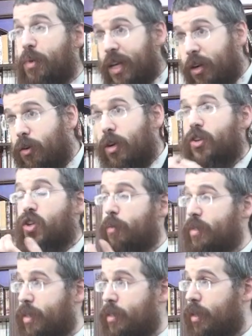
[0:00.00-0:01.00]
Bria or on
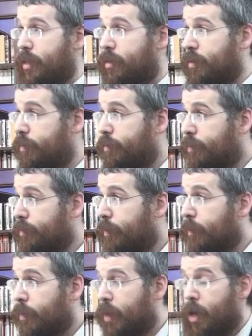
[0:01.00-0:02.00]
Neshamas Atzilus.
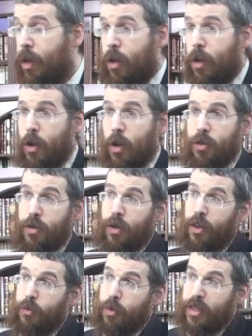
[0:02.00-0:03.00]
So in
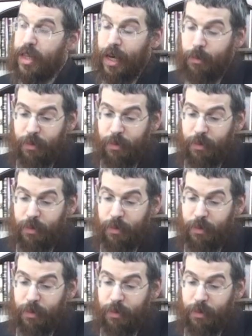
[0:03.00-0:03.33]
other words,